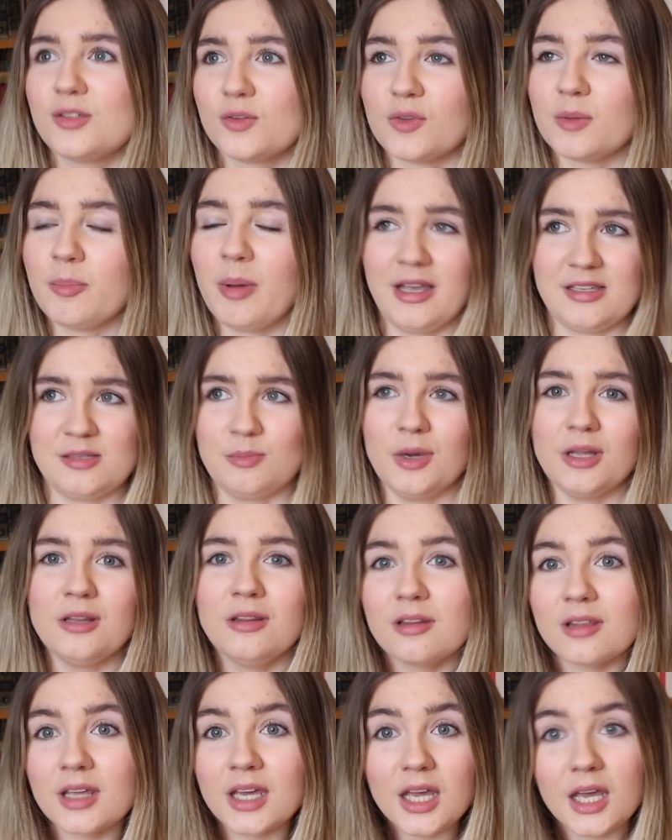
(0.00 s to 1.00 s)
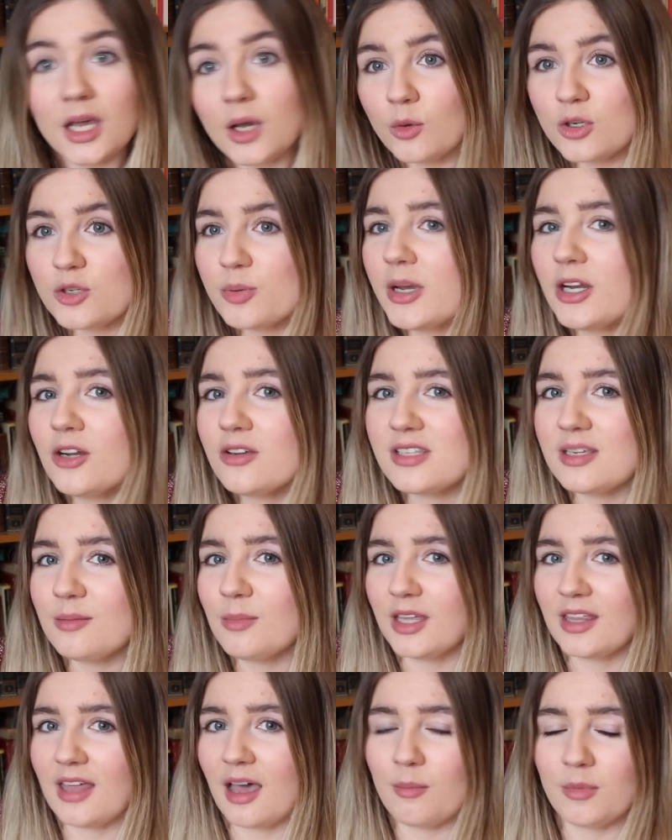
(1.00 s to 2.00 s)
over the past month, which might not seem
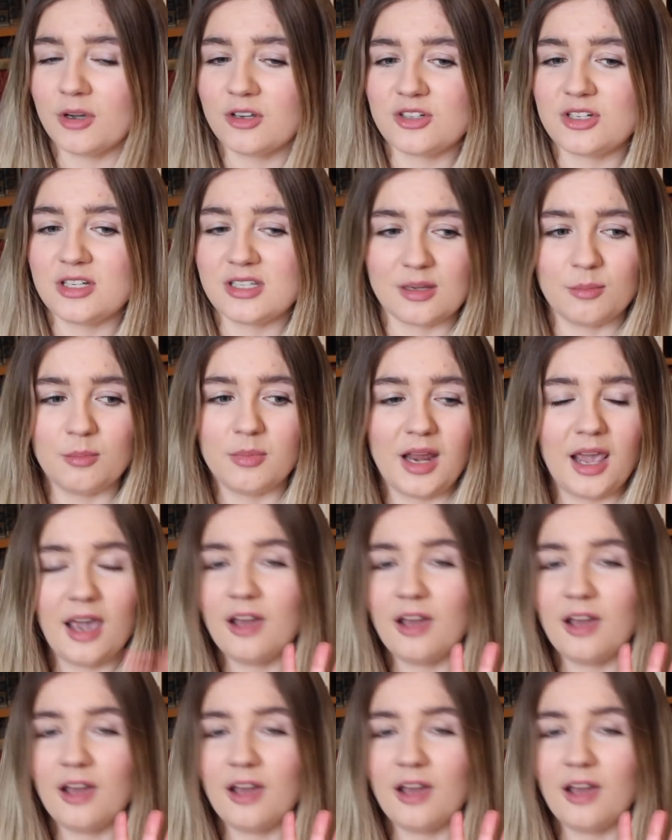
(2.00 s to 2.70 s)
like that much to somebody.